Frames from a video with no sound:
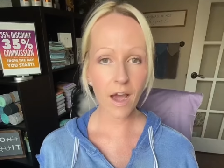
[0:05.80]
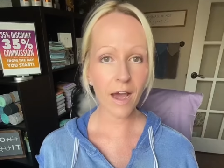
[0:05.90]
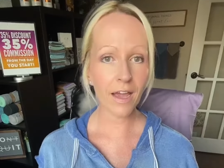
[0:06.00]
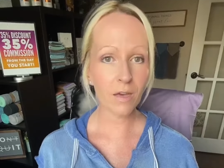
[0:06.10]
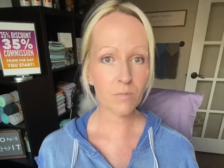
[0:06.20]

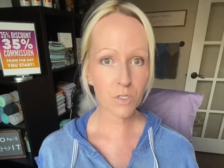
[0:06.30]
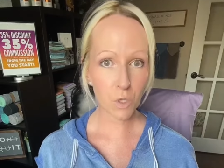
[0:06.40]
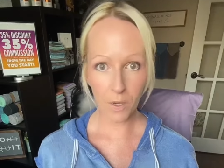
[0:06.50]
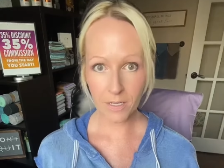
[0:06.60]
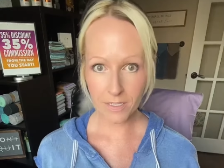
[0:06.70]
I am
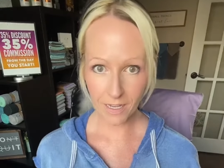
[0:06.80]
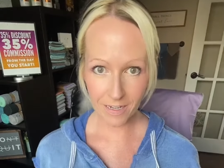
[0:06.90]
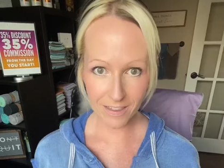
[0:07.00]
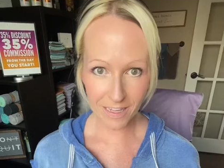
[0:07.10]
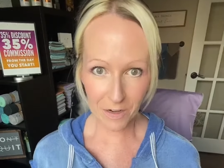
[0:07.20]
so
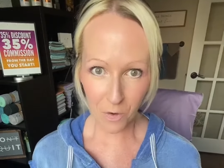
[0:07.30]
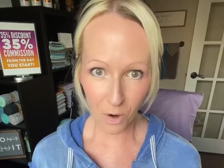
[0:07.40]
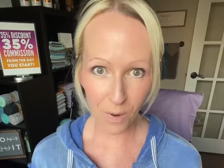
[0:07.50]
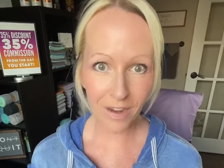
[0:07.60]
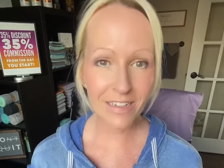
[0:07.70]
excited that
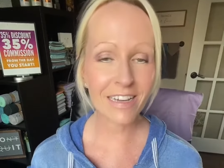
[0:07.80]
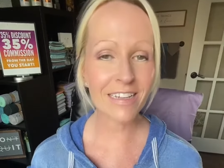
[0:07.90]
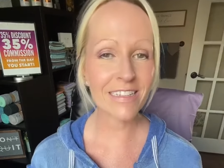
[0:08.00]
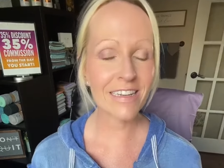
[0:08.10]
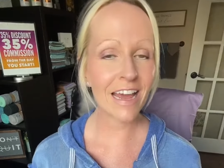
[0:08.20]
Norwex
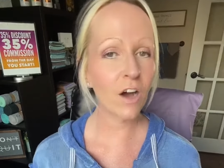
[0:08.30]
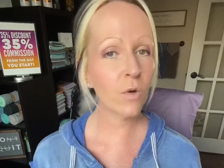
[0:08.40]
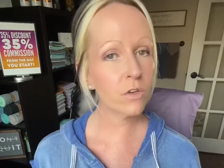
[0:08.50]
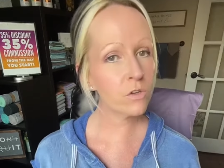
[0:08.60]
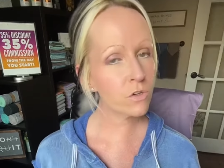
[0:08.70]
has now
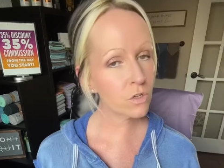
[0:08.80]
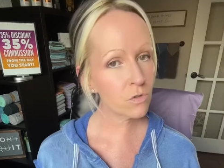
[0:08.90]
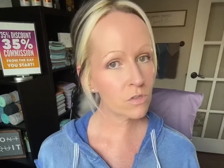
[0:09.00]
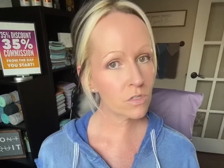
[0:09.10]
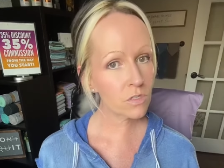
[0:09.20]

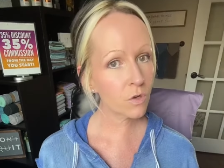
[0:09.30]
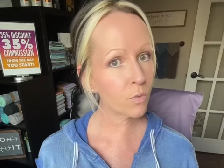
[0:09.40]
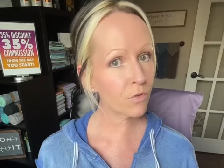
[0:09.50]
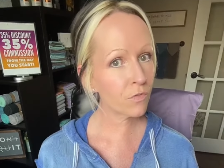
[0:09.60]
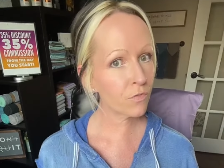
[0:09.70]
introduced
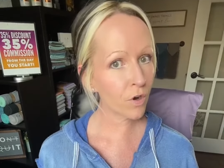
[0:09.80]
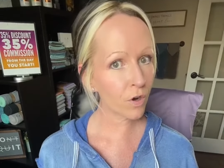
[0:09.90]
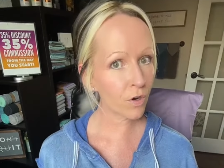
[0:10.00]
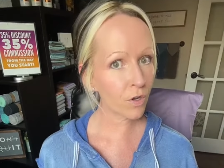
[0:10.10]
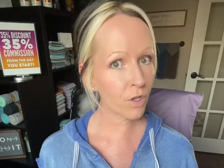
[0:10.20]

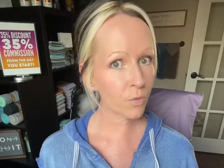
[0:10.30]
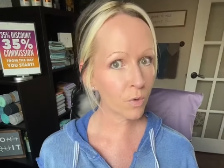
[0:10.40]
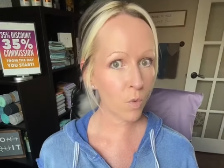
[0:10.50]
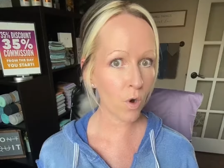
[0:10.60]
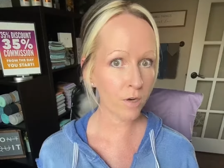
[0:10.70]
referral
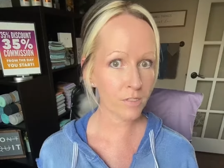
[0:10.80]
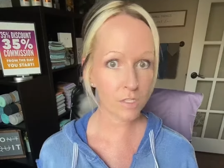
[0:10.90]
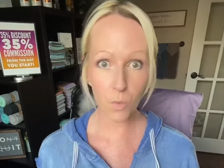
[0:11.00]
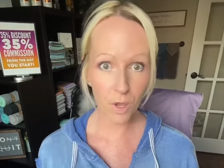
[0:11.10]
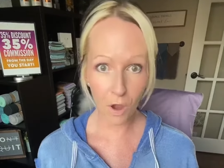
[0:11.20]
rewards.
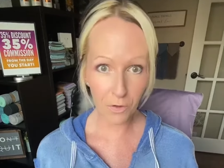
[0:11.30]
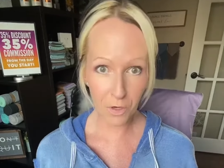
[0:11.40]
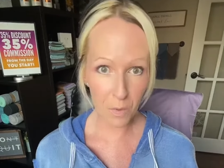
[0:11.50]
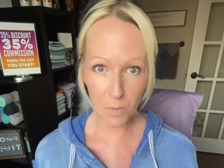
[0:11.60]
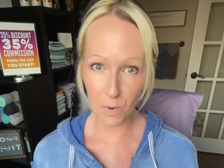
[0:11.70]
So we all know
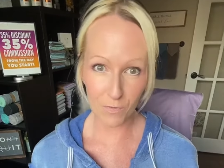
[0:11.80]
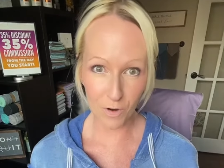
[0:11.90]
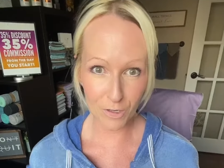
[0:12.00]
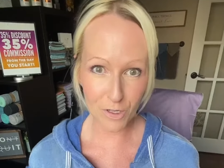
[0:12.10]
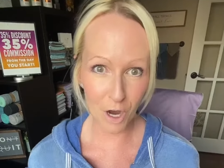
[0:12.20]
what
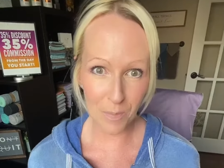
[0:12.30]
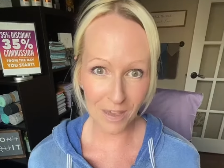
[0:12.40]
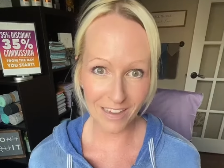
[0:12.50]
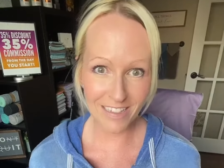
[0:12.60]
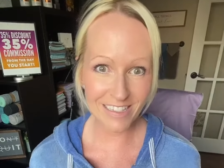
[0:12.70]
referral
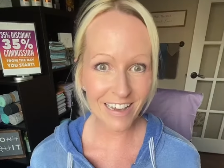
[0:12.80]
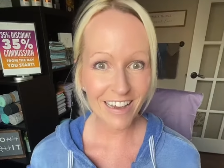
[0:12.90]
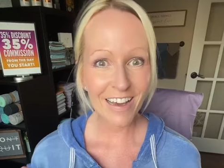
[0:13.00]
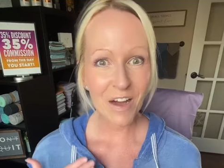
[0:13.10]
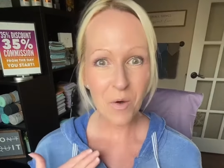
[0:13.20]
shopping is.
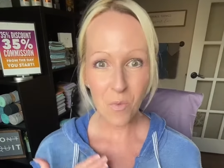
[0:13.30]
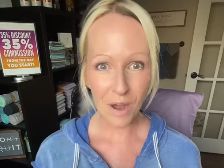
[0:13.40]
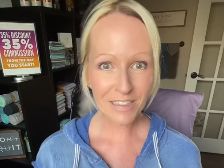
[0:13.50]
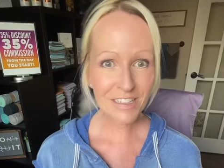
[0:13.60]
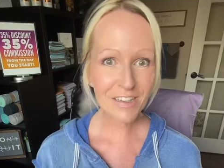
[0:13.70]

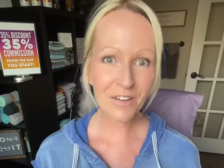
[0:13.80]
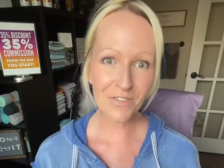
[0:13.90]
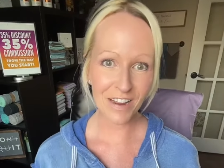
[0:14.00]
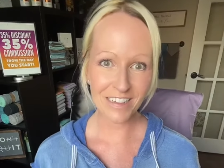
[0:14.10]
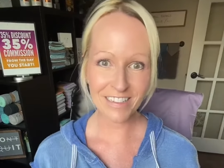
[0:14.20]
Once your
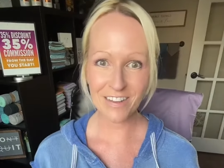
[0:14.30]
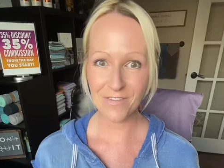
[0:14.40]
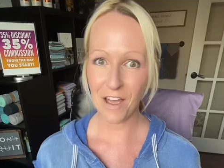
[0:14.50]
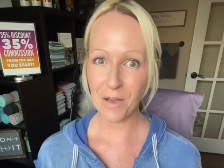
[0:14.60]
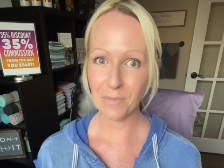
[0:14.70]
friends and
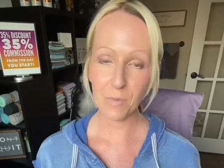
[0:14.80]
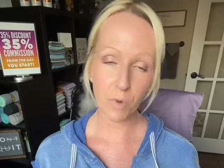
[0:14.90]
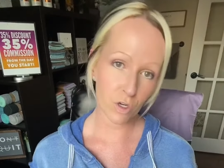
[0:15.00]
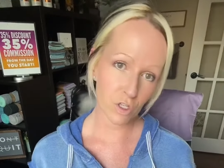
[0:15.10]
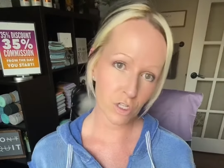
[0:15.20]
family
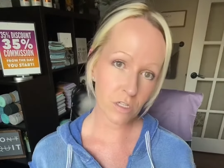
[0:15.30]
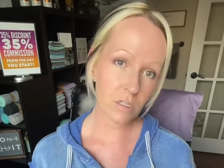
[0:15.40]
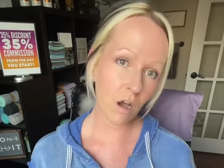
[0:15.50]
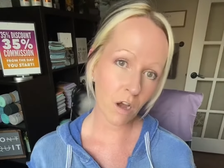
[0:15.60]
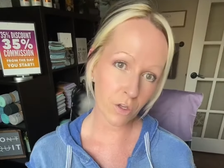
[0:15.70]
purchase
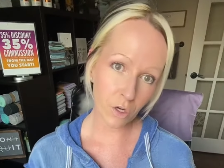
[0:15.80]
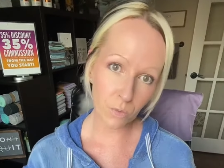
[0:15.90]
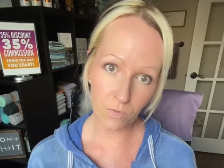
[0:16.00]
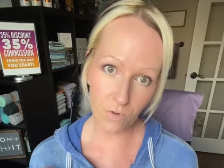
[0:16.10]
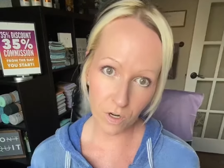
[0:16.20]
on your
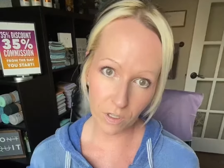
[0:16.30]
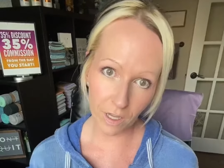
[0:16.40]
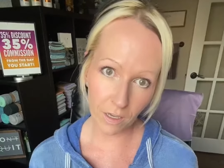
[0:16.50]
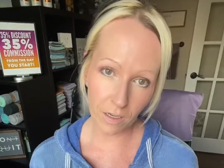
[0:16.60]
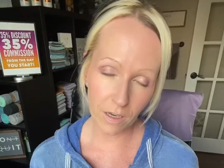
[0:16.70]
referral
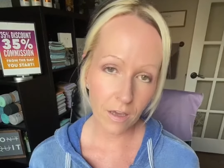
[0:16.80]
link,